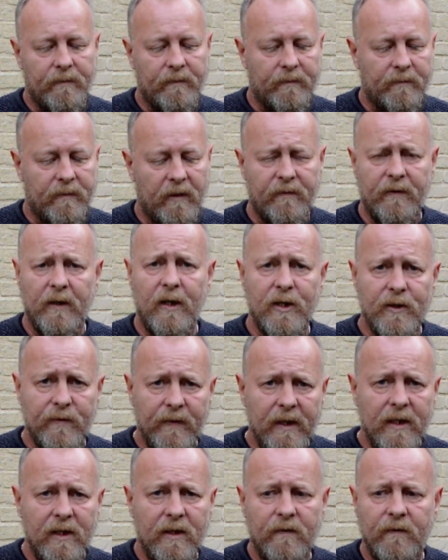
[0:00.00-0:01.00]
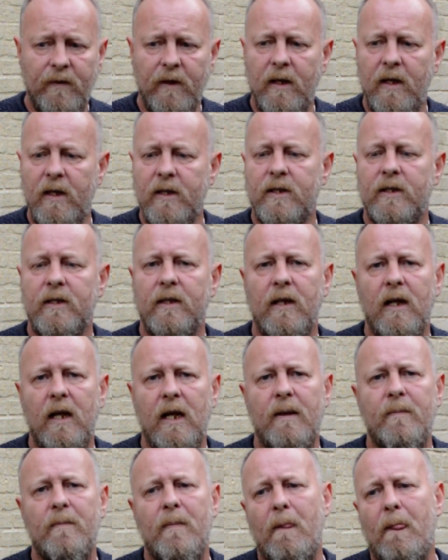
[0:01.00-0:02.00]
But first things first,
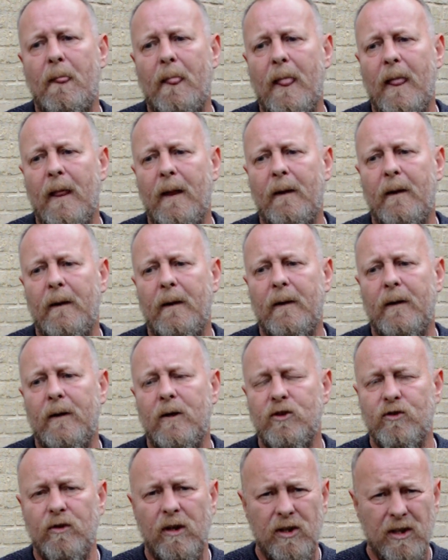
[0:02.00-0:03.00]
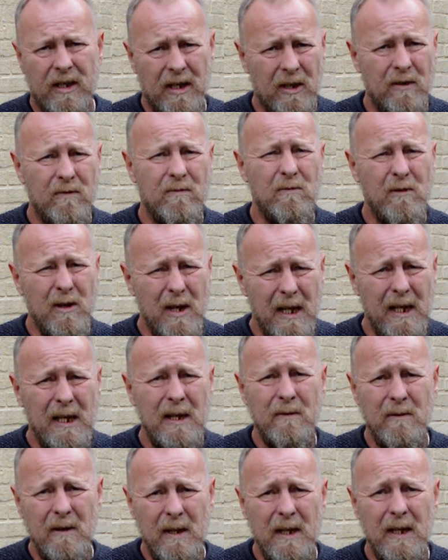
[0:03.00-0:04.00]
I trust that you're
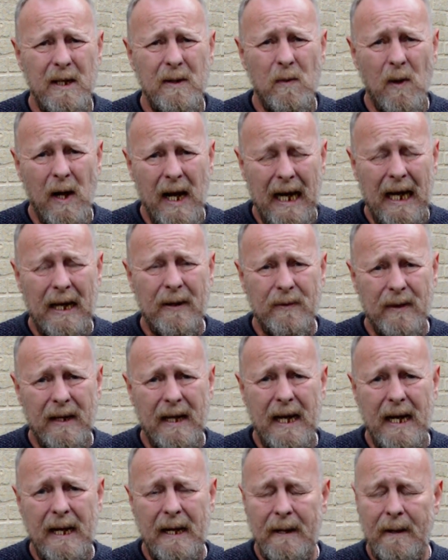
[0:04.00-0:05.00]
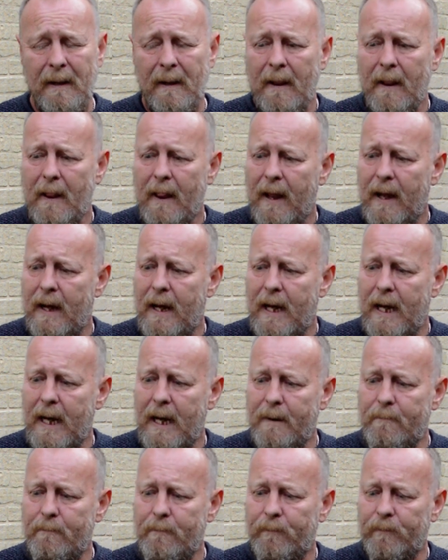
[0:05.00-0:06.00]
really well out there,
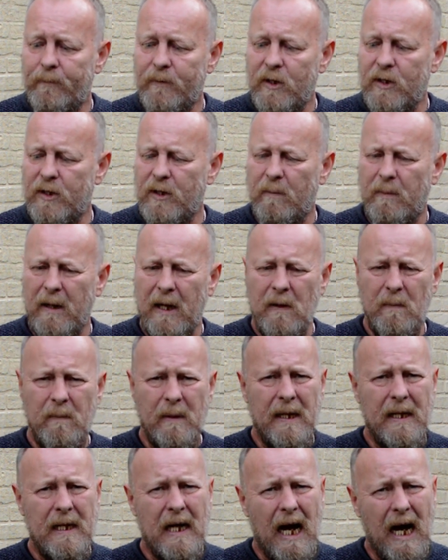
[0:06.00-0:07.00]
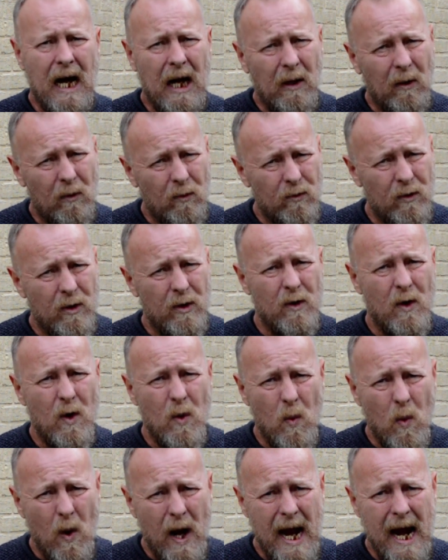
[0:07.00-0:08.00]
just about being ultra
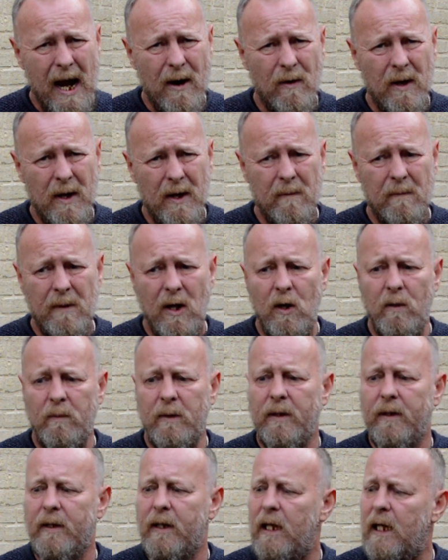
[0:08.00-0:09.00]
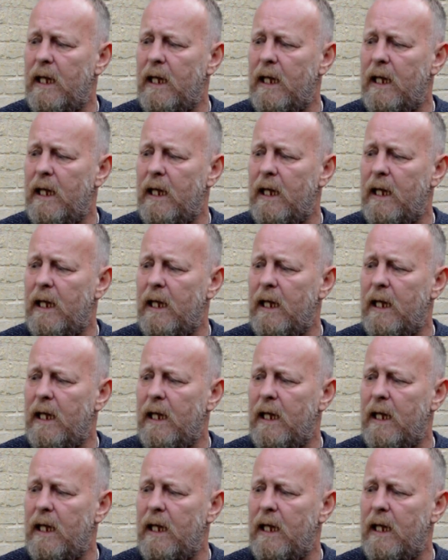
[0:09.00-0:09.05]
aware at the moment.